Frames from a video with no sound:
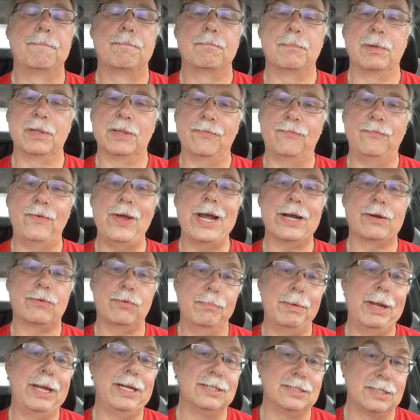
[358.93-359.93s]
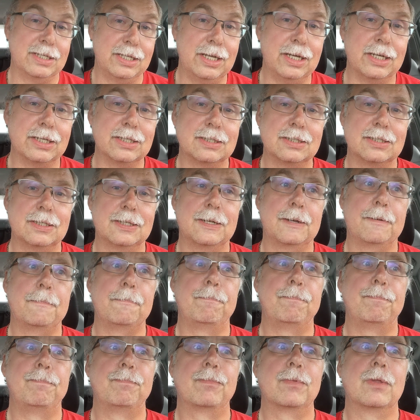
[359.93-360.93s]
But the fact remains this.
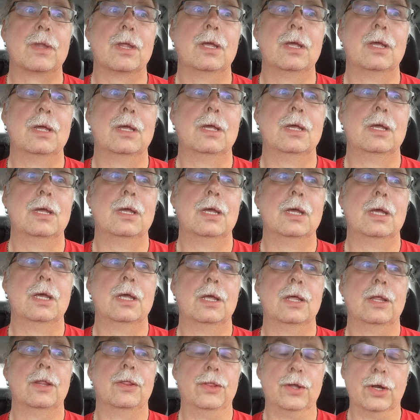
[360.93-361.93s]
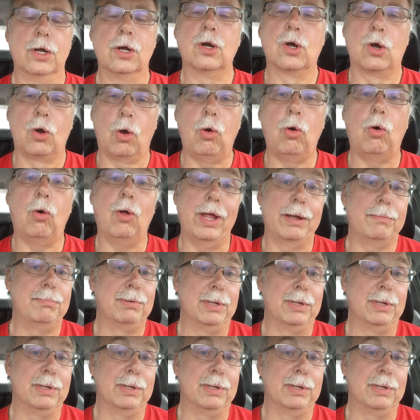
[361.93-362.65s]
Their goal, I